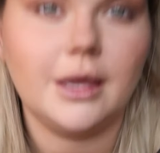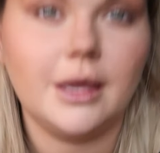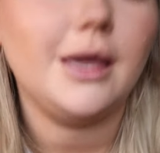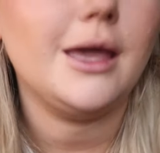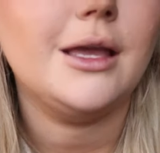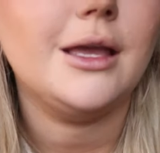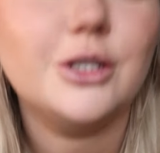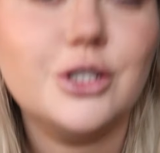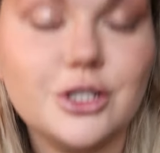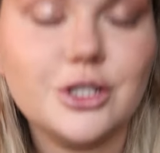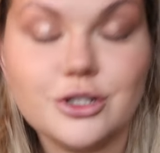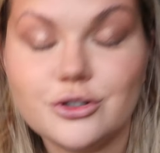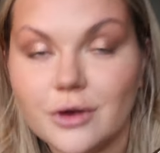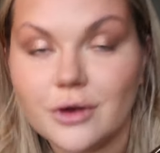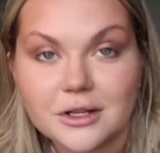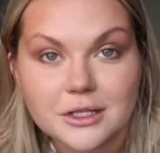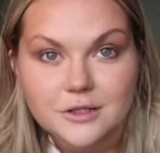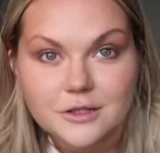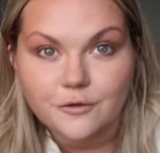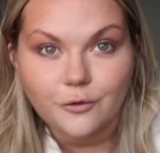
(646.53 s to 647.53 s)
It just
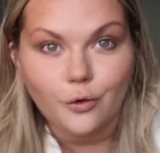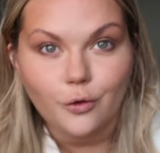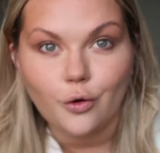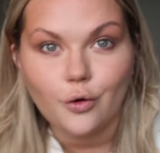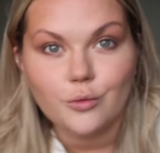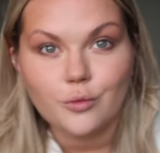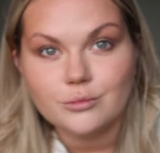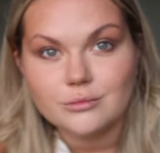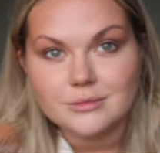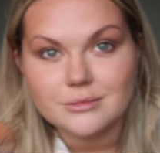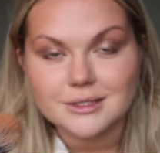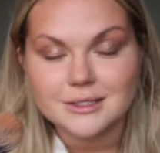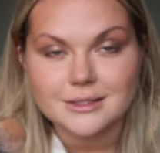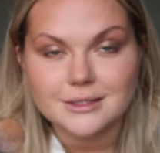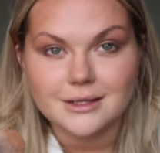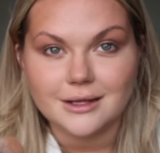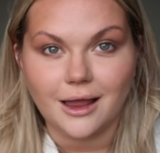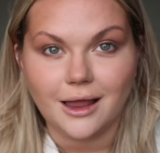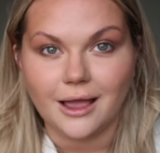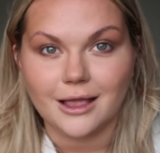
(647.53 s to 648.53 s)
transforms
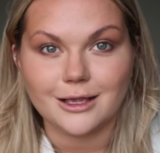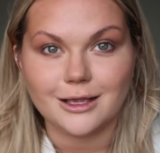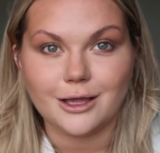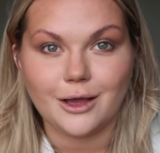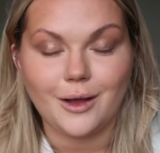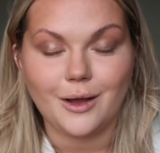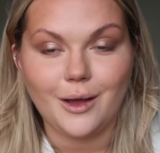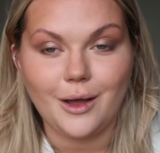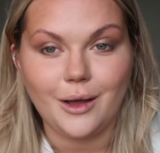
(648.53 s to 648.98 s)
like